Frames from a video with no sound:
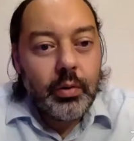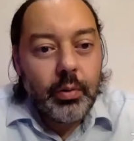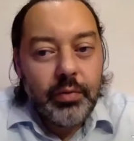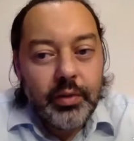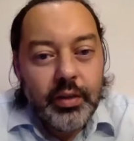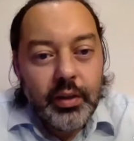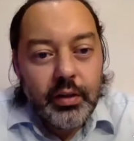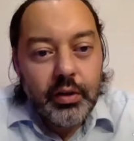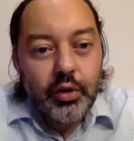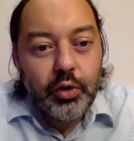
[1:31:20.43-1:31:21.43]
reference here
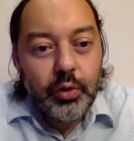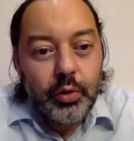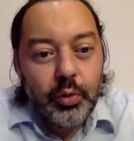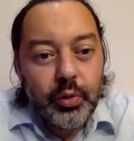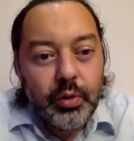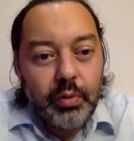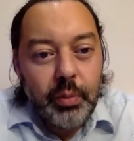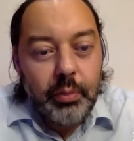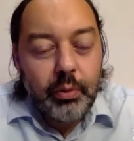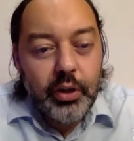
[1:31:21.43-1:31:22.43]
is to the
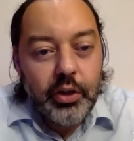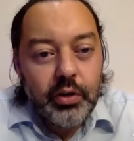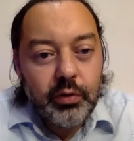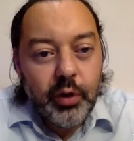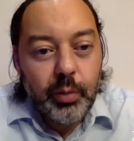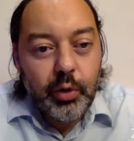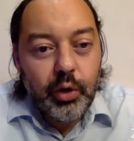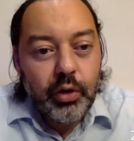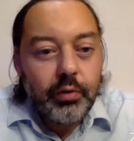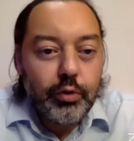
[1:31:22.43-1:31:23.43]
reparations
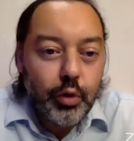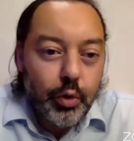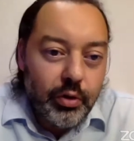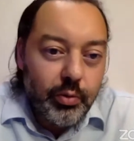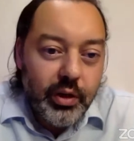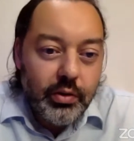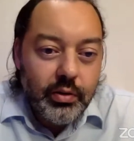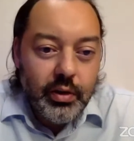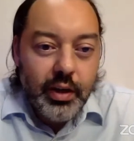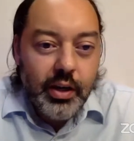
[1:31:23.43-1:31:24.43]
framework of truth and
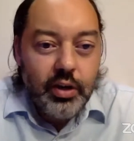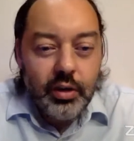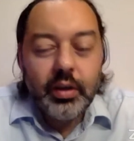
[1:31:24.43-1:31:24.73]
reconciliation.